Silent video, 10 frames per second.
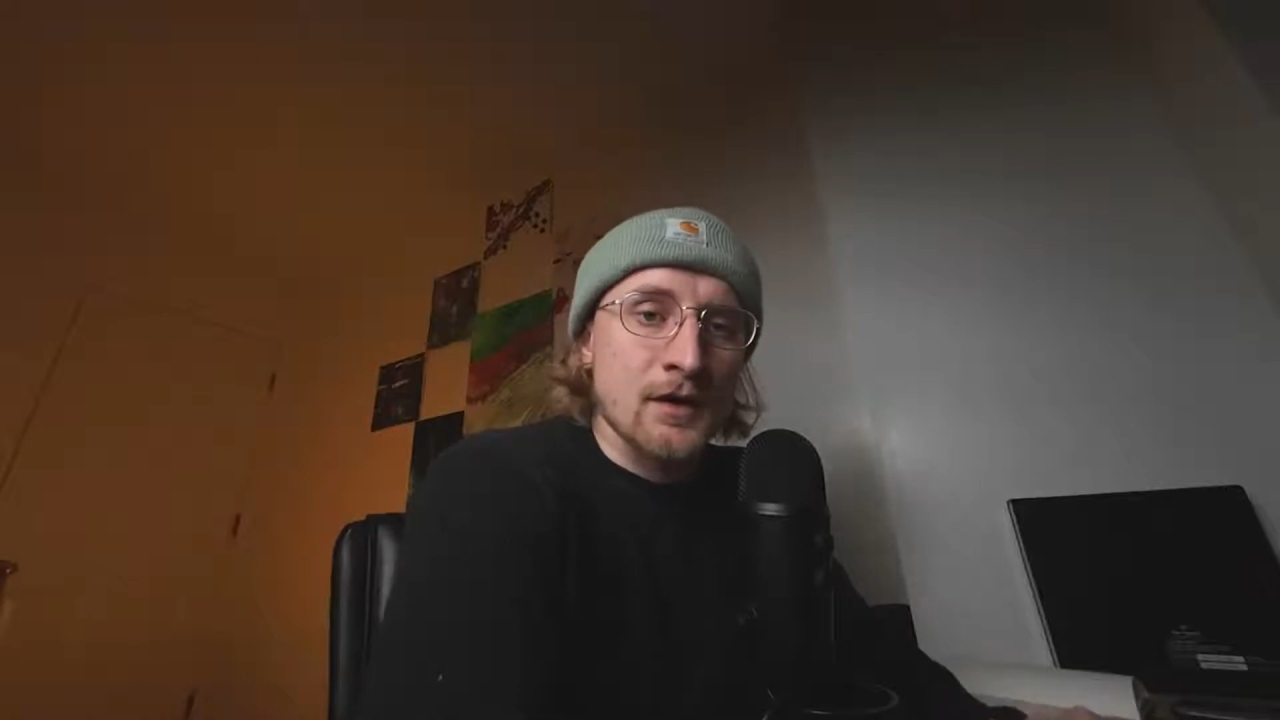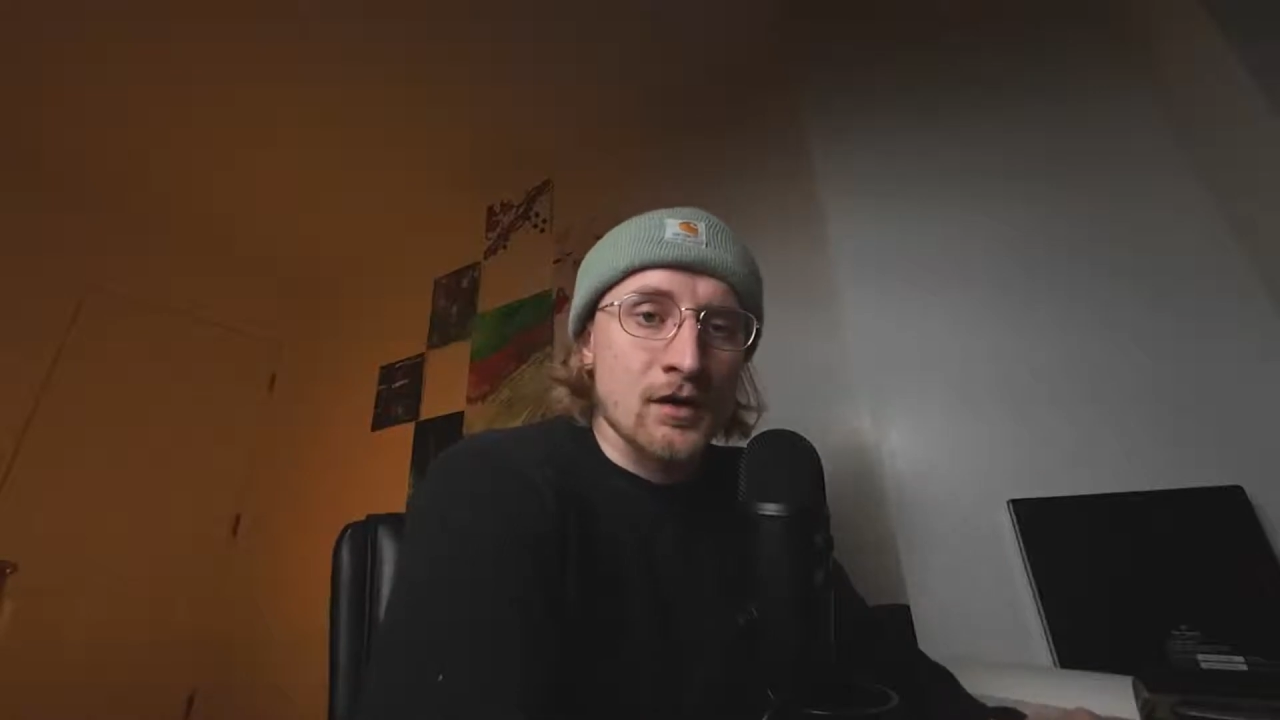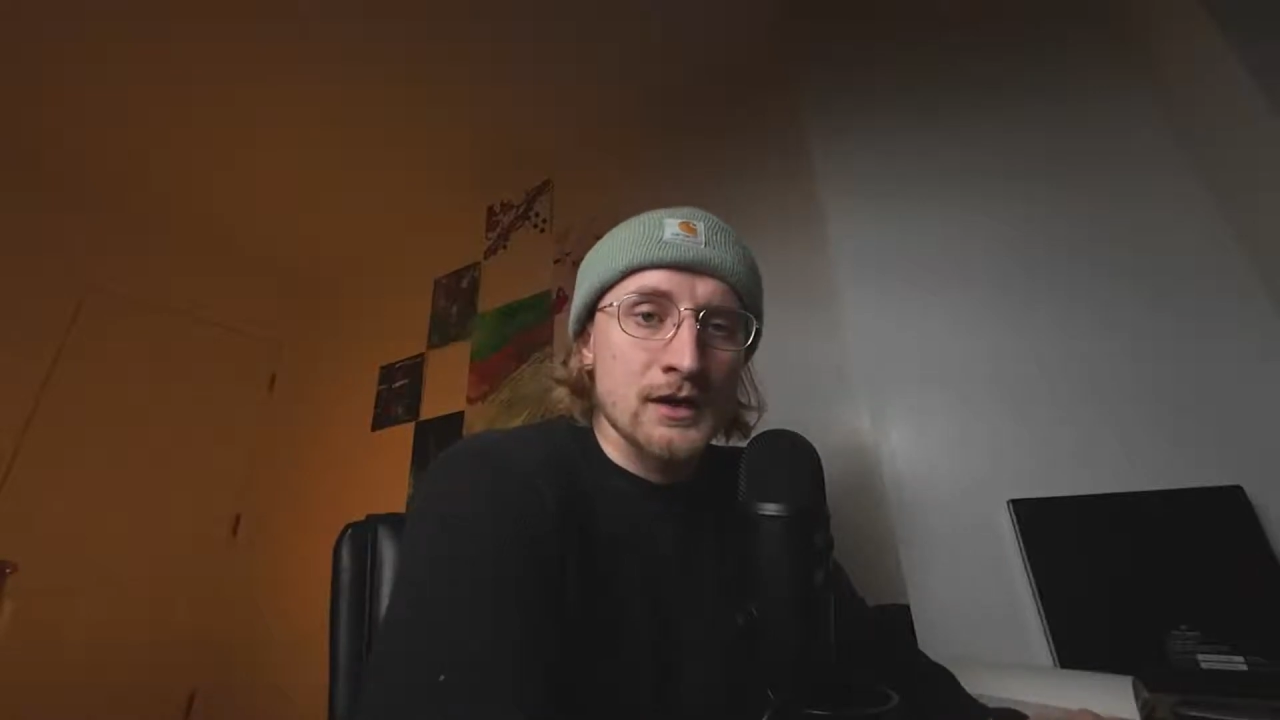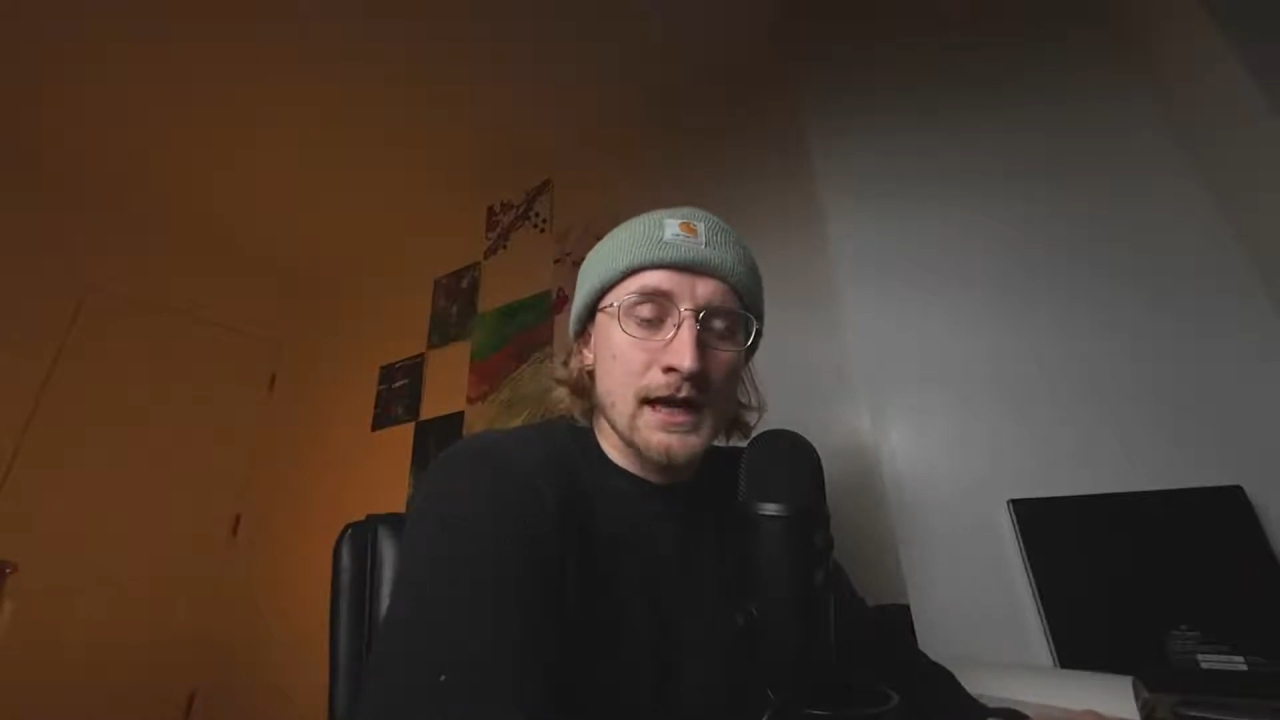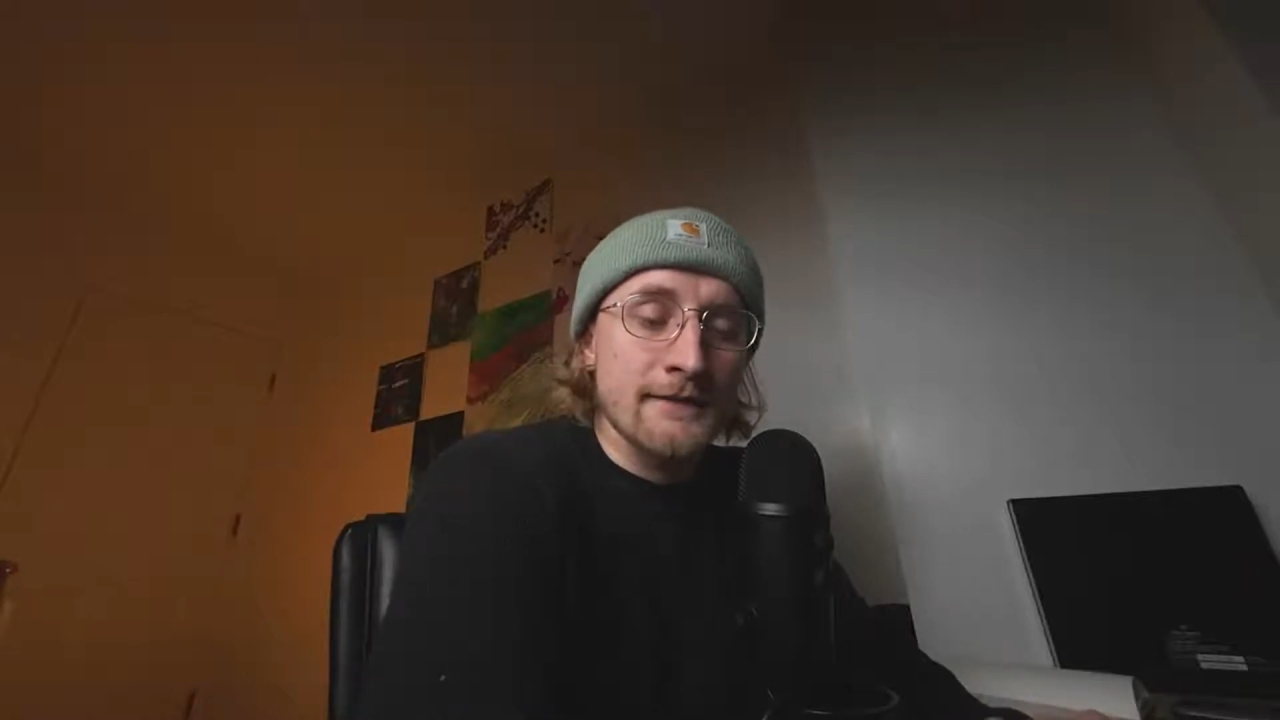
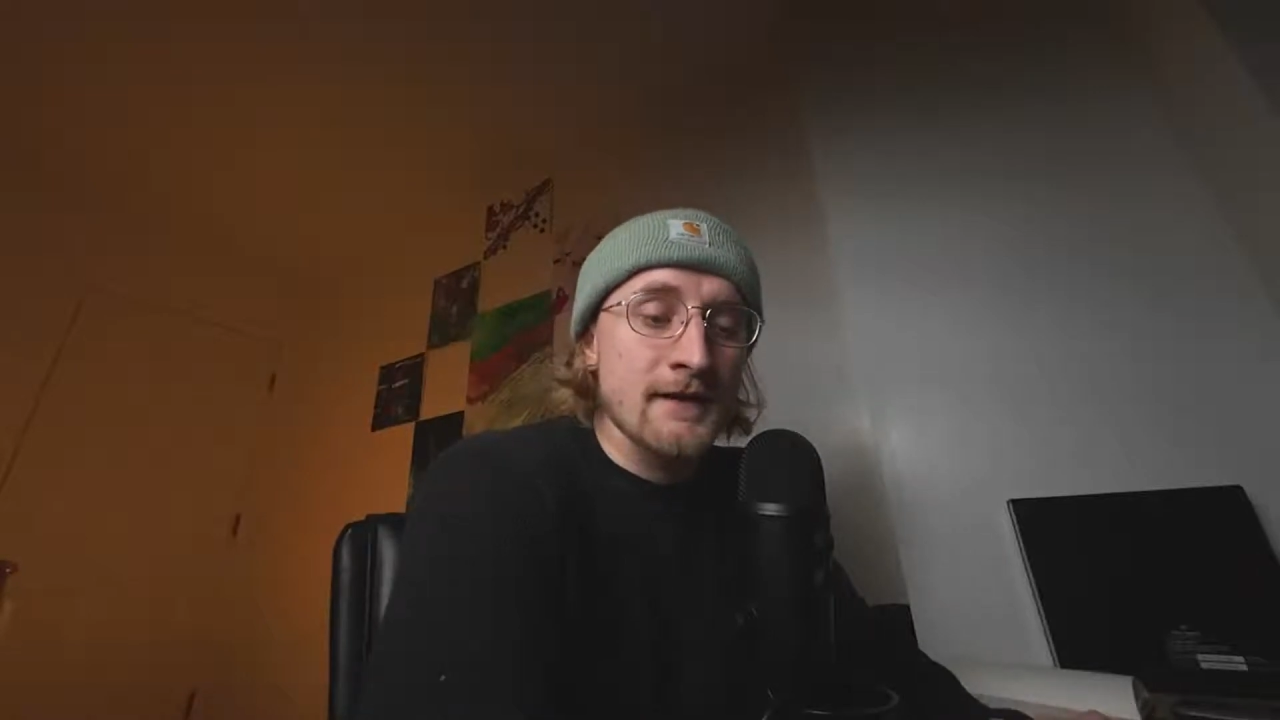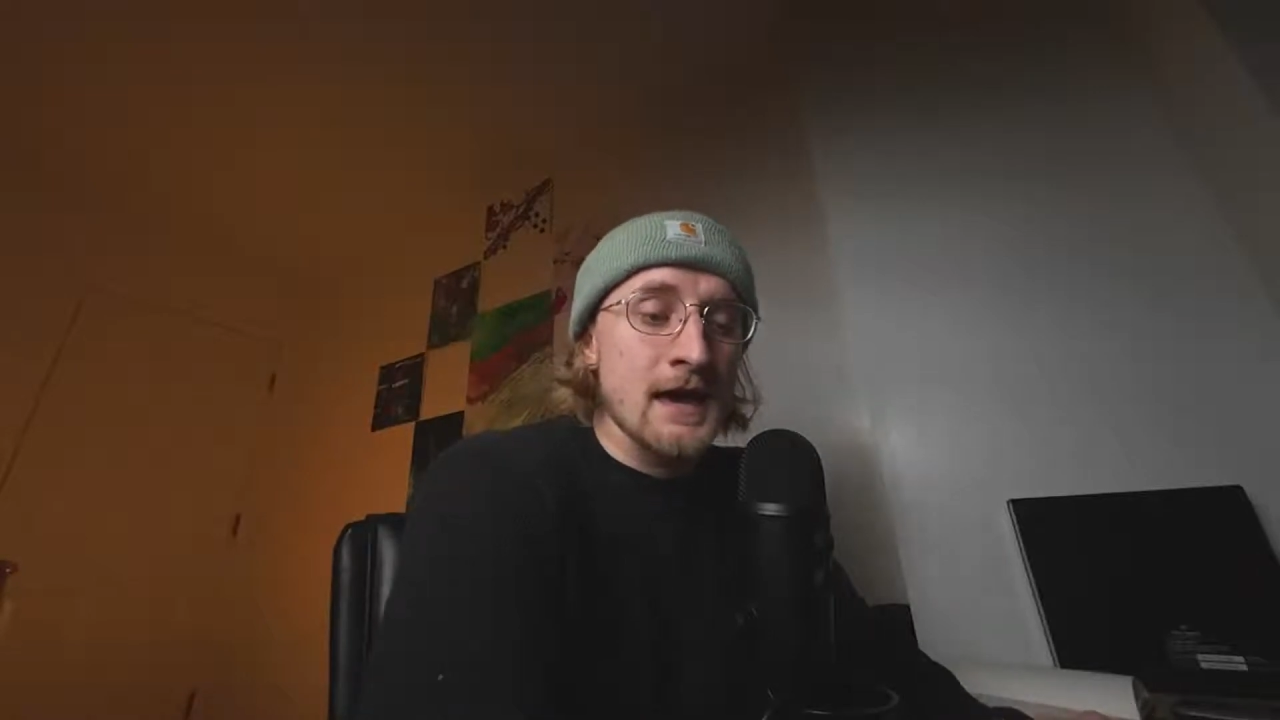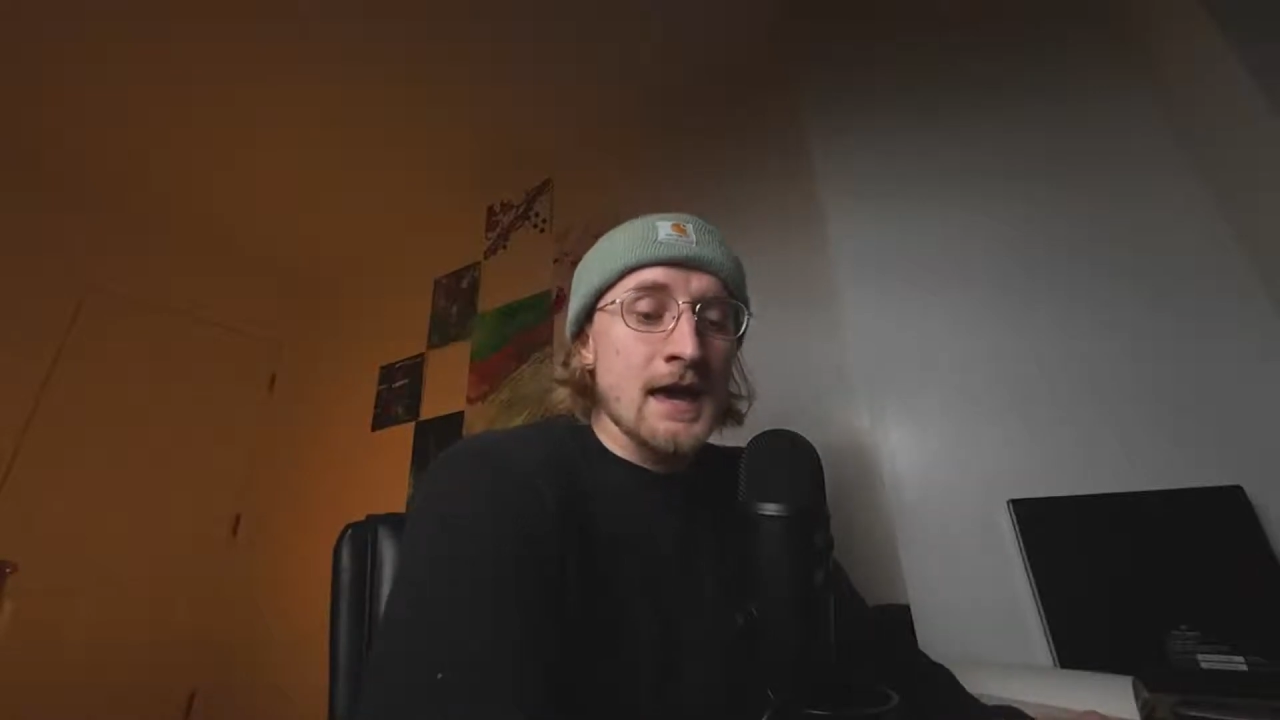called life.